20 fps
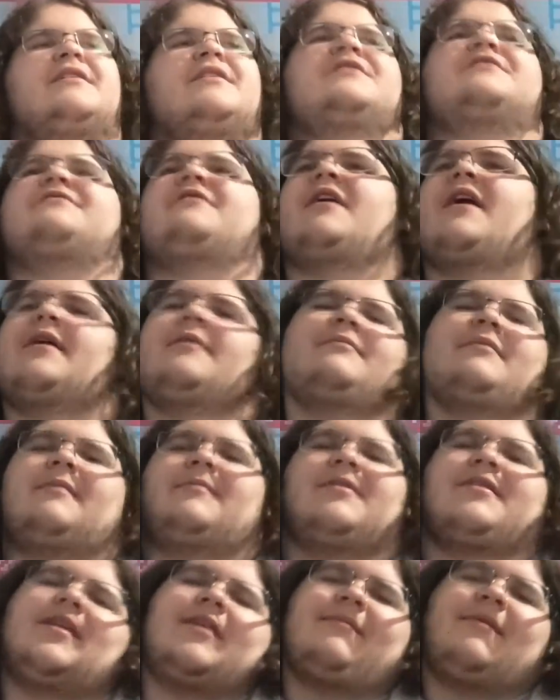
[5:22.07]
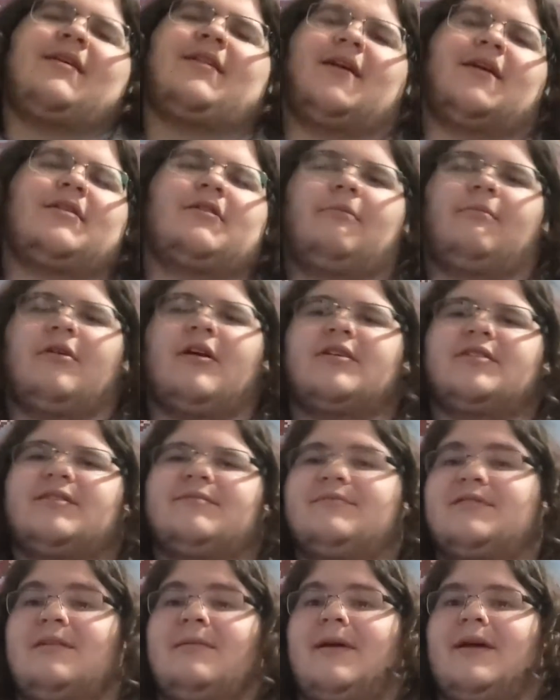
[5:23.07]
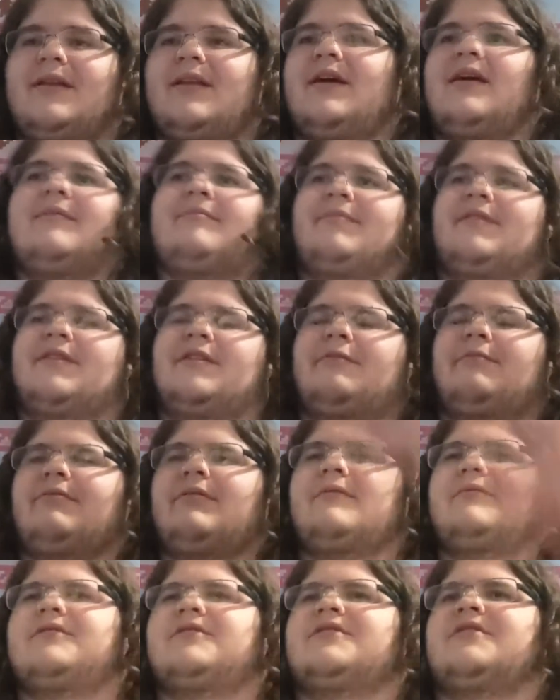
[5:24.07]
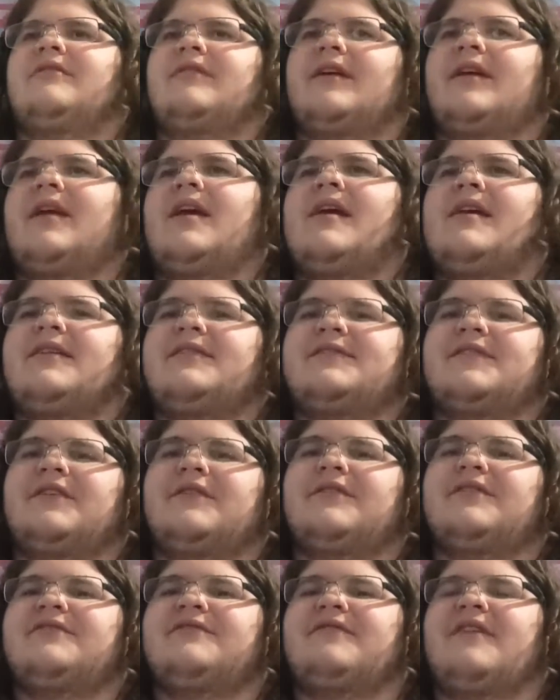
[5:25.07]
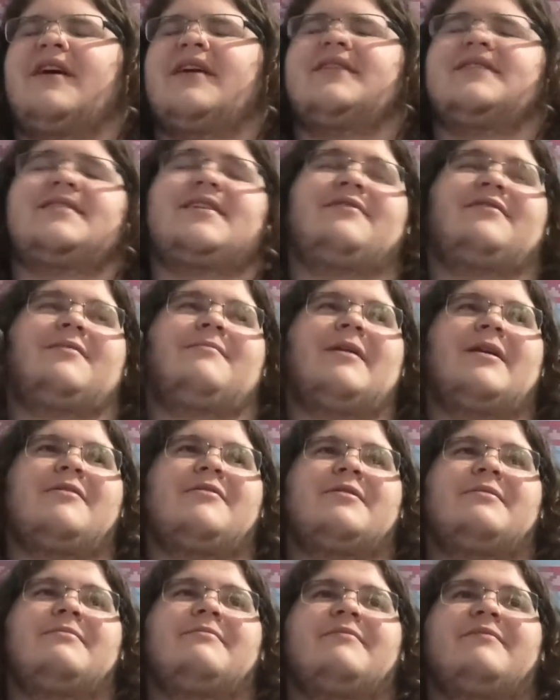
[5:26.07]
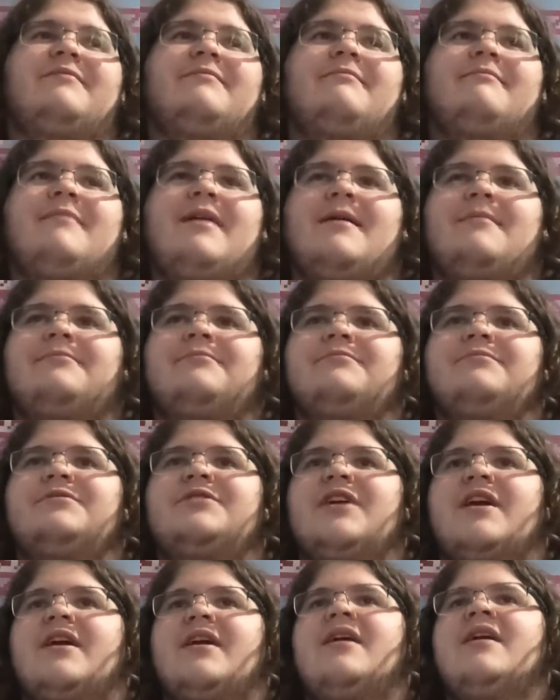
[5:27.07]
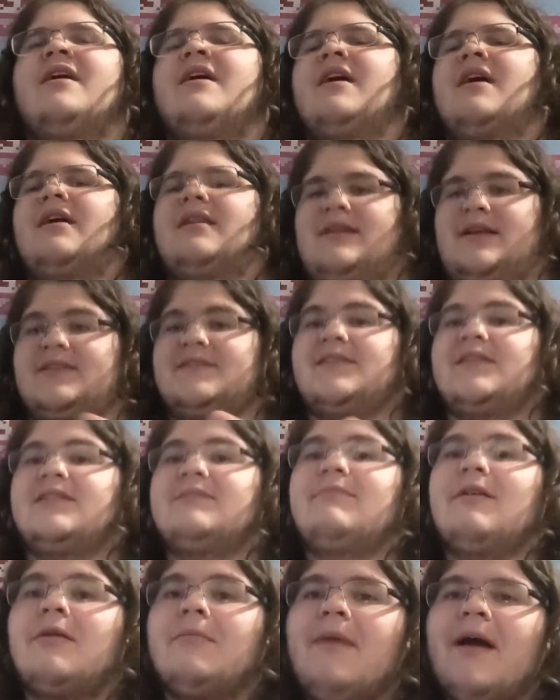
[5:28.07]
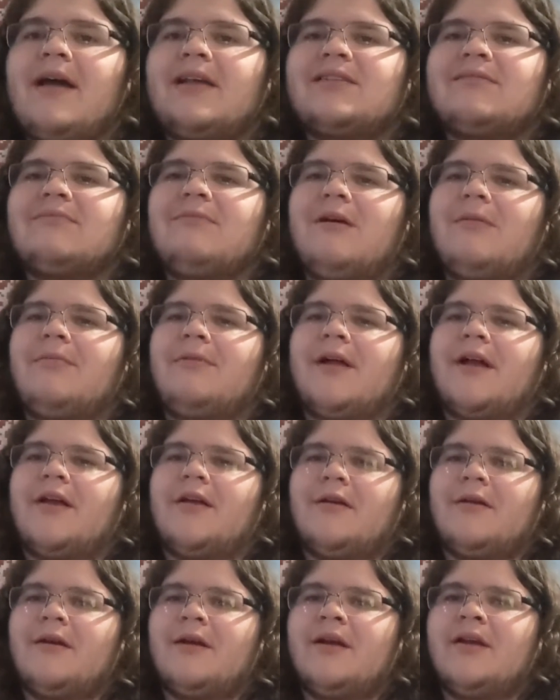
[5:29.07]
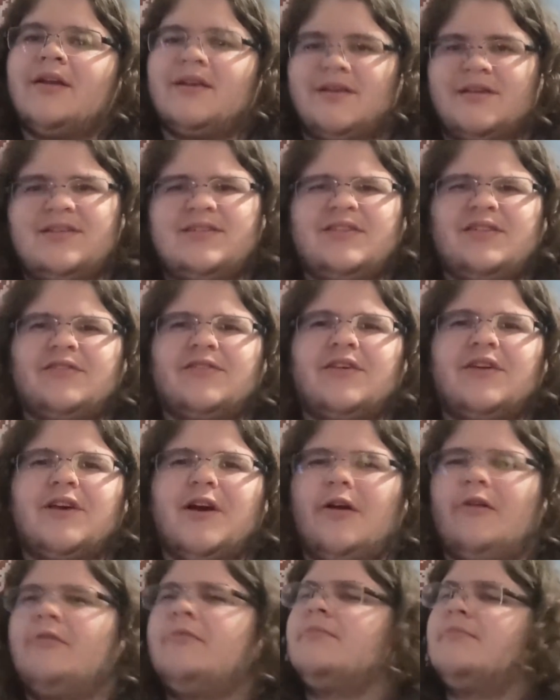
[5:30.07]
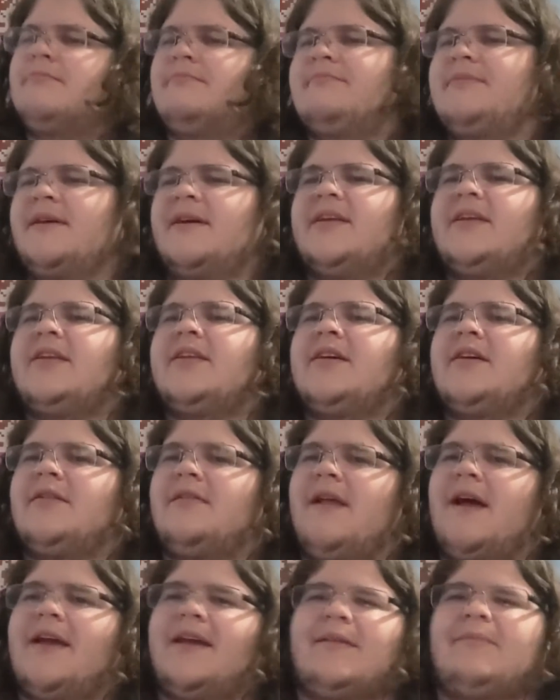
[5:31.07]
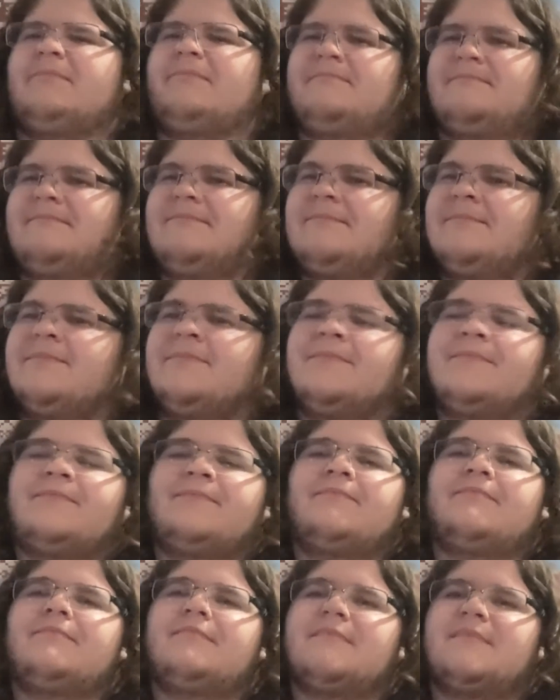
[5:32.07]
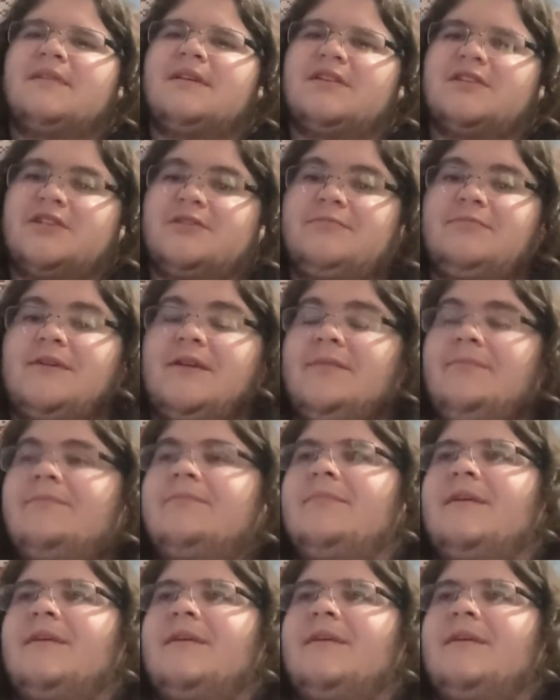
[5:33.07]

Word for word: he's fine. I mean, they may like LeBron James, they might not, but they'll probably just go like, yeah, he's here, he's fine, he's definitely better than MJ. Not saying he's a better basketball player, he's still the goat. But you know, like, it's just me.